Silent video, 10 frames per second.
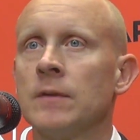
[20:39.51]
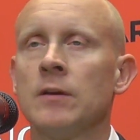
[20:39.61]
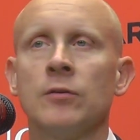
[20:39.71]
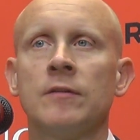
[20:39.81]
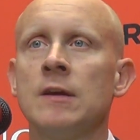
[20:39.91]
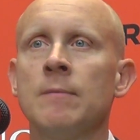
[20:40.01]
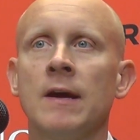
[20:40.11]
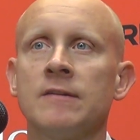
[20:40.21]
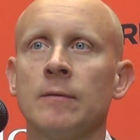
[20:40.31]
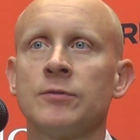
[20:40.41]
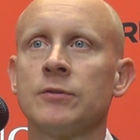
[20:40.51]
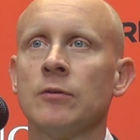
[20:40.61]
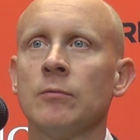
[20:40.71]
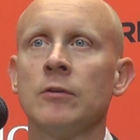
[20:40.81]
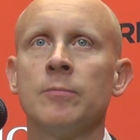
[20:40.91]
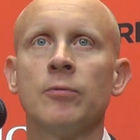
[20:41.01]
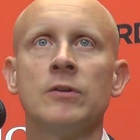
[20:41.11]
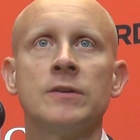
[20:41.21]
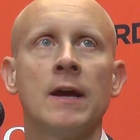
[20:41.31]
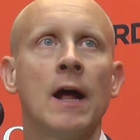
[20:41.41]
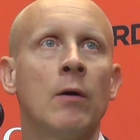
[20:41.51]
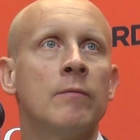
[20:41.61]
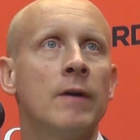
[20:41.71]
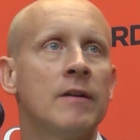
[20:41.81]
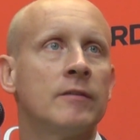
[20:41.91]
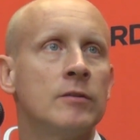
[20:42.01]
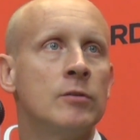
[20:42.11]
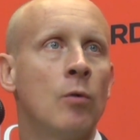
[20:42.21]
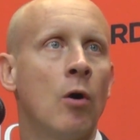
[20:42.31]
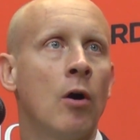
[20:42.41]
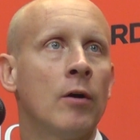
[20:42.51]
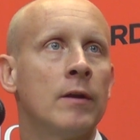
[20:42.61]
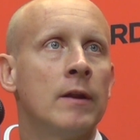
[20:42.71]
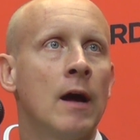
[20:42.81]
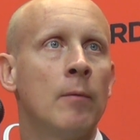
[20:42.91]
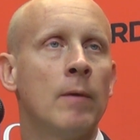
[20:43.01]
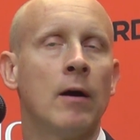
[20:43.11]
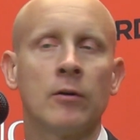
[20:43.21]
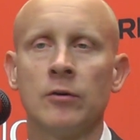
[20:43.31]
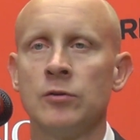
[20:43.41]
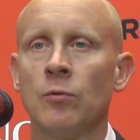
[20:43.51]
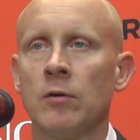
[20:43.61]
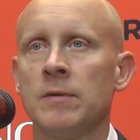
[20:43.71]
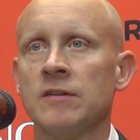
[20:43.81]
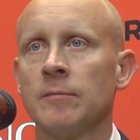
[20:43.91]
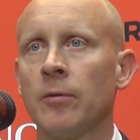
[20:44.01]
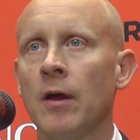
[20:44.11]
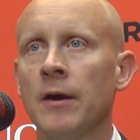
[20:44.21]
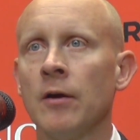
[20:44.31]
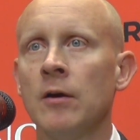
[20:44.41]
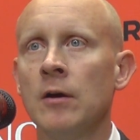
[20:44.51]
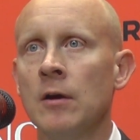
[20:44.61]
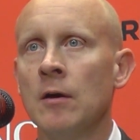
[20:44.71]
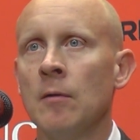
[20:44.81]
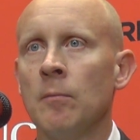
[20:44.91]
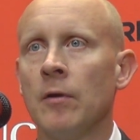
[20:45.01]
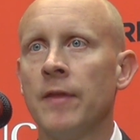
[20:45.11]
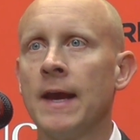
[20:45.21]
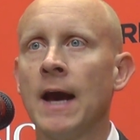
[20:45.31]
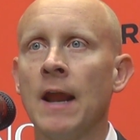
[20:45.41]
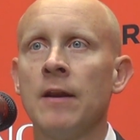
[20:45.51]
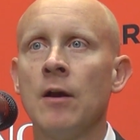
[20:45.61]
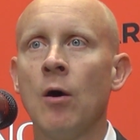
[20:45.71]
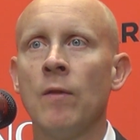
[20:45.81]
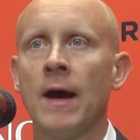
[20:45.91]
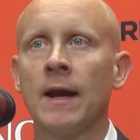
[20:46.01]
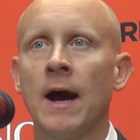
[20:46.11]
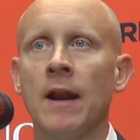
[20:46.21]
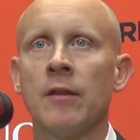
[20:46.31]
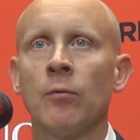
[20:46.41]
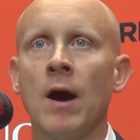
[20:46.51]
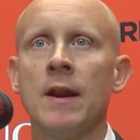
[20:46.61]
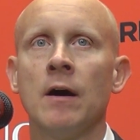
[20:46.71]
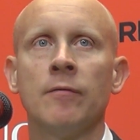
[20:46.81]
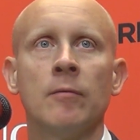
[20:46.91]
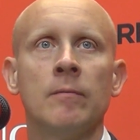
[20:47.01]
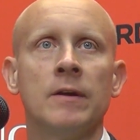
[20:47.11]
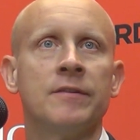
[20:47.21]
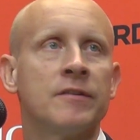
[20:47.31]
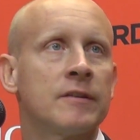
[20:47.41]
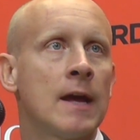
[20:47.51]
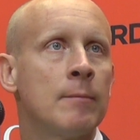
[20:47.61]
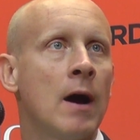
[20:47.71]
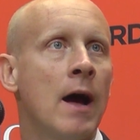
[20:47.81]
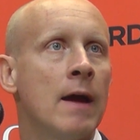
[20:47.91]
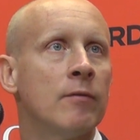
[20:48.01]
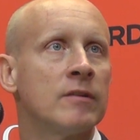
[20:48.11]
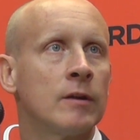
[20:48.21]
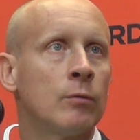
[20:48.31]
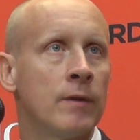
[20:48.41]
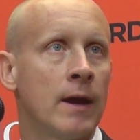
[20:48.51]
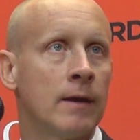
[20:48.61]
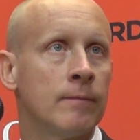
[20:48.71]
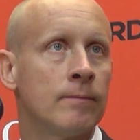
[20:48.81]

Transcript: And your teammates, I'm sure, really appreciate how invested you are and how good you want to be as a player. But they got to know that guy to the right of them is the same guy every single day.